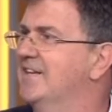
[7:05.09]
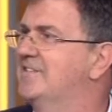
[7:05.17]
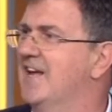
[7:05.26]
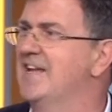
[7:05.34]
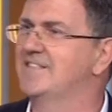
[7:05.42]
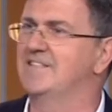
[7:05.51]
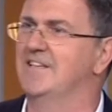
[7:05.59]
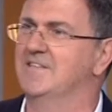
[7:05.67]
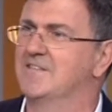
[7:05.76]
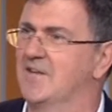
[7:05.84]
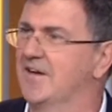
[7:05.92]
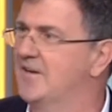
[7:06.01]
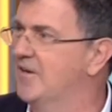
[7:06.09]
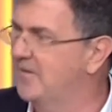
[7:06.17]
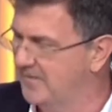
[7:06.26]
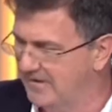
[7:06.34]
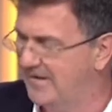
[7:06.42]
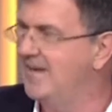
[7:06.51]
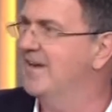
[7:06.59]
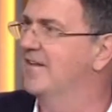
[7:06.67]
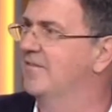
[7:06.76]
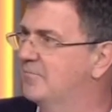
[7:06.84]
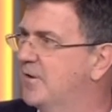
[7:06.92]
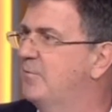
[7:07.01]
dancing is like the gear,
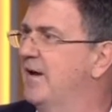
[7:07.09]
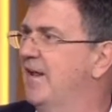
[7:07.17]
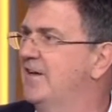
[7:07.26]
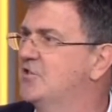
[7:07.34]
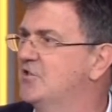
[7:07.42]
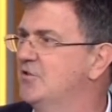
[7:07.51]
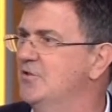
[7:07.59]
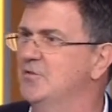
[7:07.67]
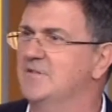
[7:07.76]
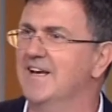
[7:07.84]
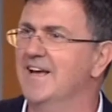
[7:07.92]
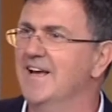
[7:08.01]
the ballet shoes.